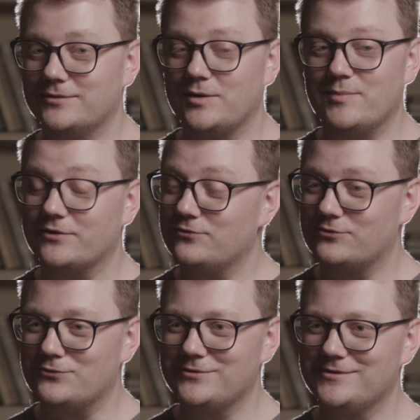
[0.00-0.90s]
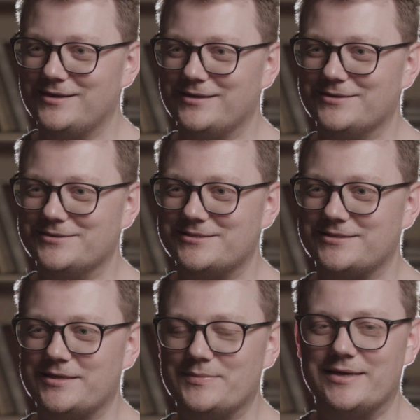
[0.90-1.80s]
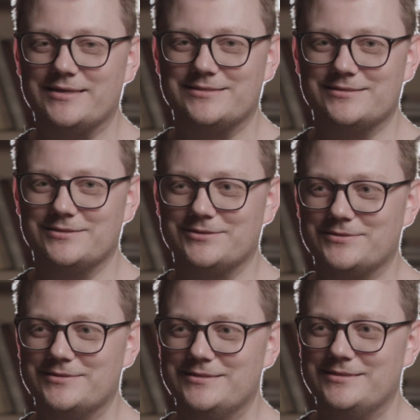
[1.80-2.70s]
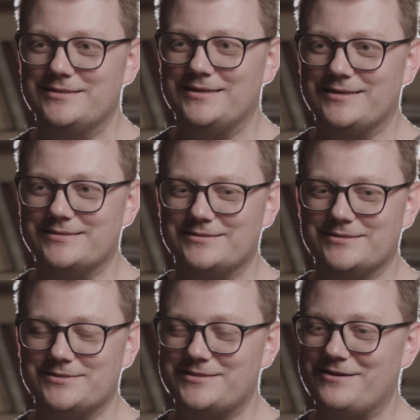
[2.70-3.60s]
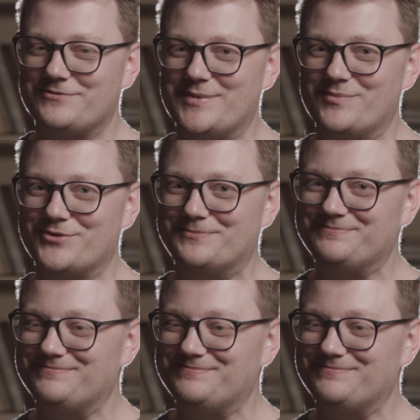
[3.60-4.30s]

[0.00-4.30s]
come back to school this time as a staff member.